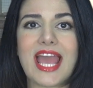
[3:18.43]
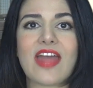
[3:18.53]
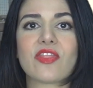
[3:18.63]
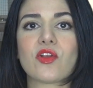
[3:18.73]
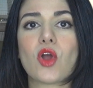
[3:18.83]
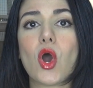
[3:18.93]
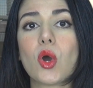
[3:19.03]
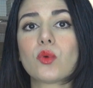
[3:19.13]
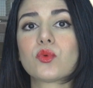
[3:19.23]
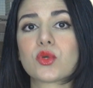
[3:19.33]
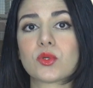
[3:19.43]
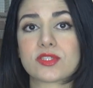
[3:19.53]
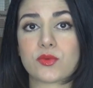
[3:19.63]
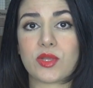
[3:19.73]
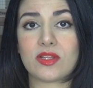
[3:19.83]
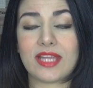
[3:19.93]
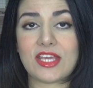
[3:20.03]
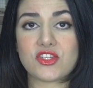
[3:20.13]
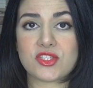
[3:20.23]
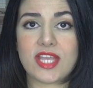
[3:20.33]
and their own rules and
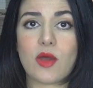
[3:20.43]
regulations.